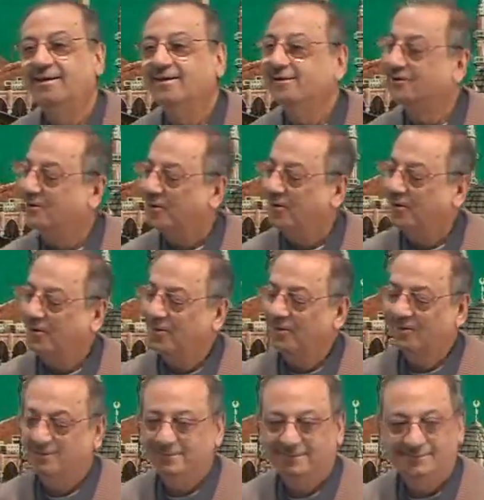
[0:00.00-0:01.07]

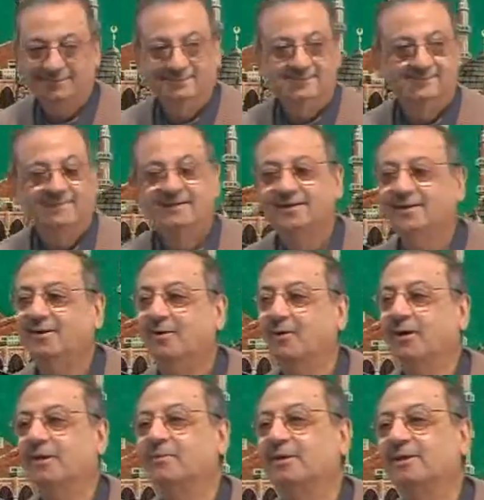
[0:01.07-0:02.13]
No.
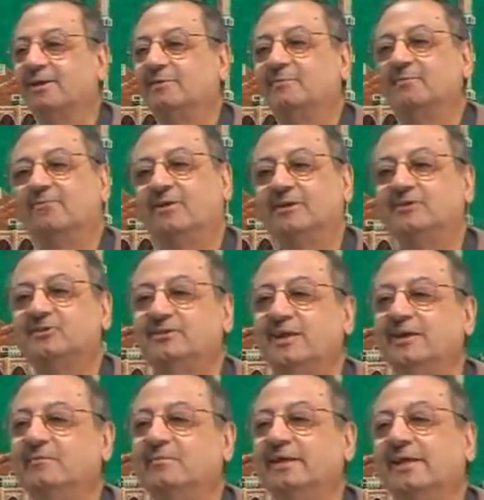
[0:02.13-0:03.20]
Okay, brother. First
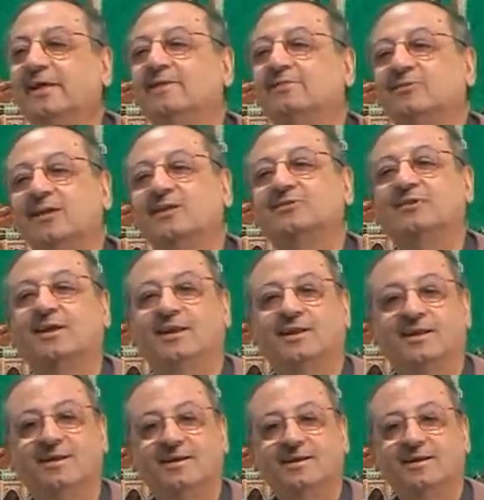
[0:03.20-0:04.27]
tell me
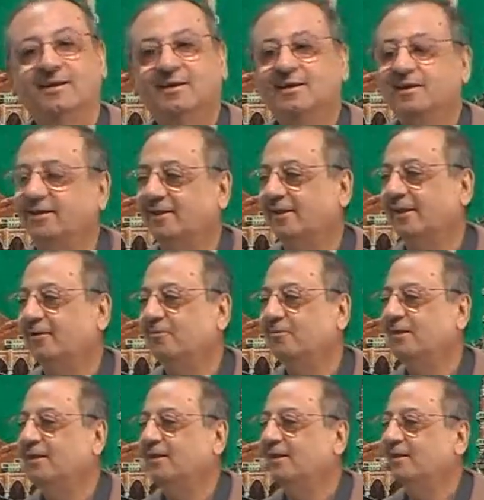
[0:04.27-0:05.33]
ittasala. Give
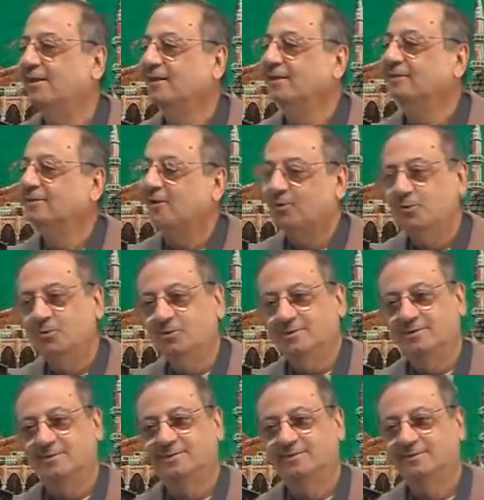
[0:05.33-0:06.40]
me the
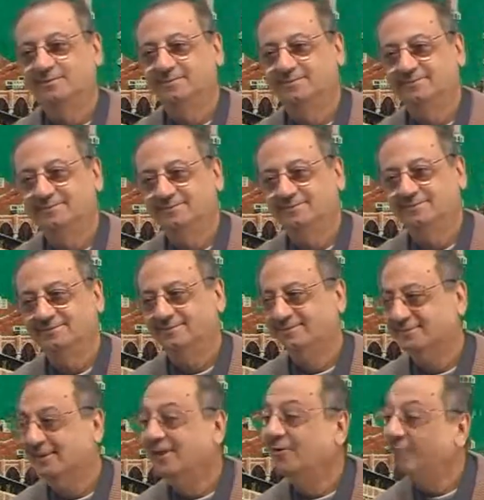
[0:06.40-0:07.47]
root.
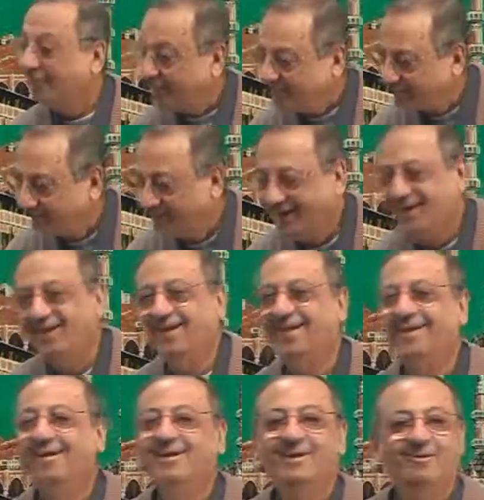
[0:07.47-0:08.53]
Wasala.
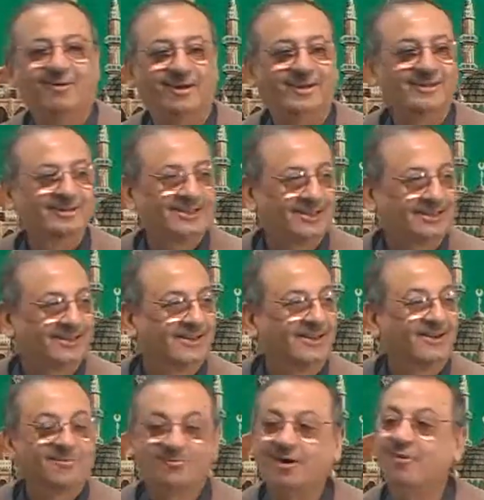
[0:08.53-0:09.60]
What is it?
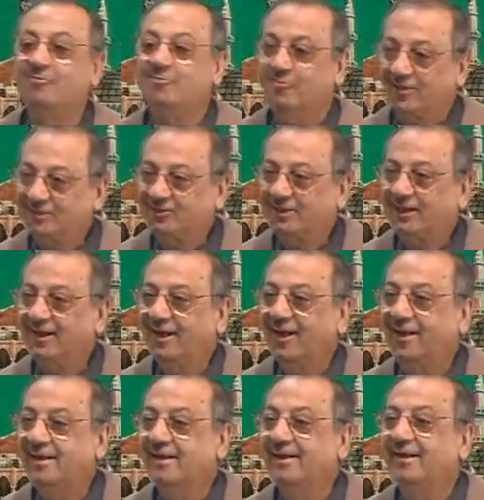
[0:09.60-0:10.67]
From
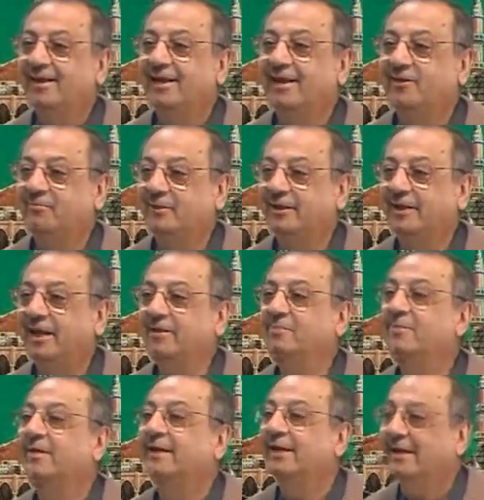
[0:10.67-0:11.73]
wasala, it became
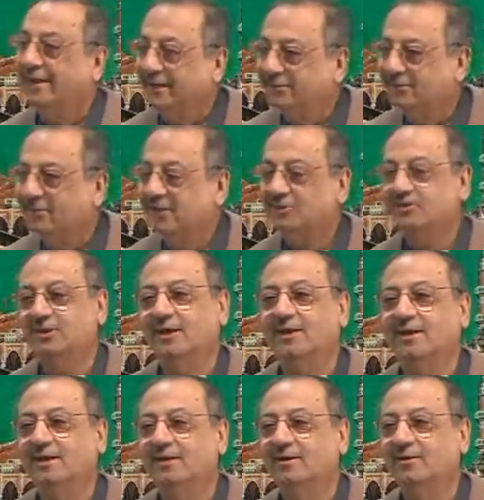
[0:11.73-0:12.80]

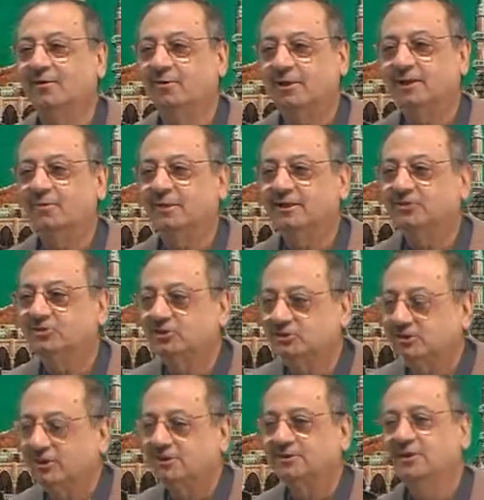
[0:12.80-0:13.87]
ittasala. Okay, brothers and
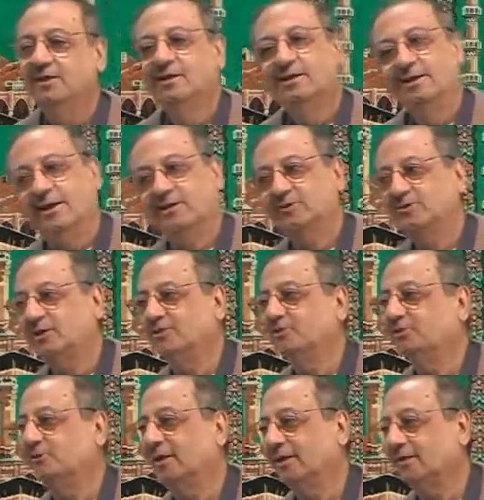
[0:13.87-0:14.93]
sisters. Let us
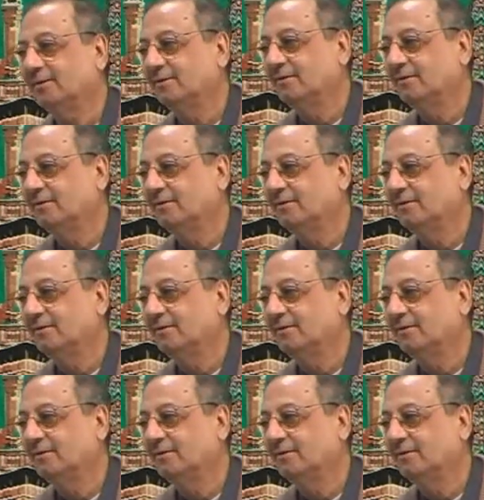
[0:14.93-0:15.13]
conjugate.